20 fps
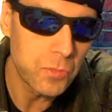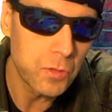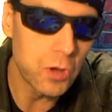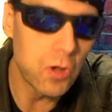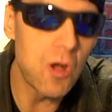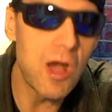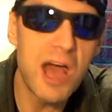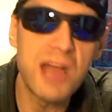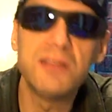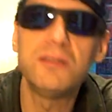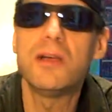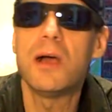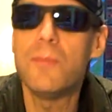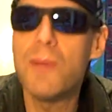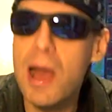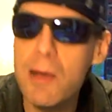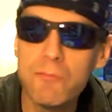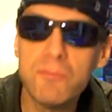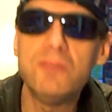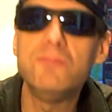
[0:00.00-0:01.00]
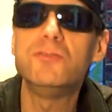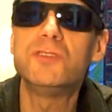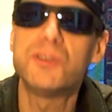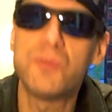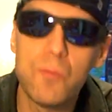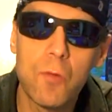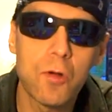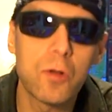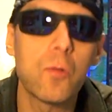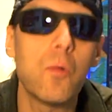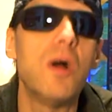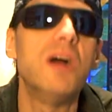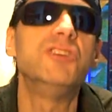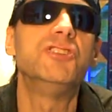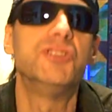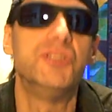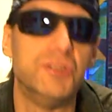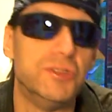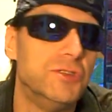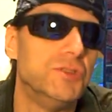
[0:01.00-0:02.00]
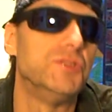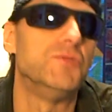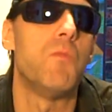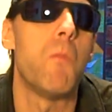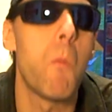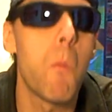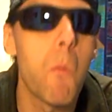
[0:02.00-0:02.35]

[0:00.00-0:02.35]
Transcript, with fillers: Go ahead, come at me with some more questions.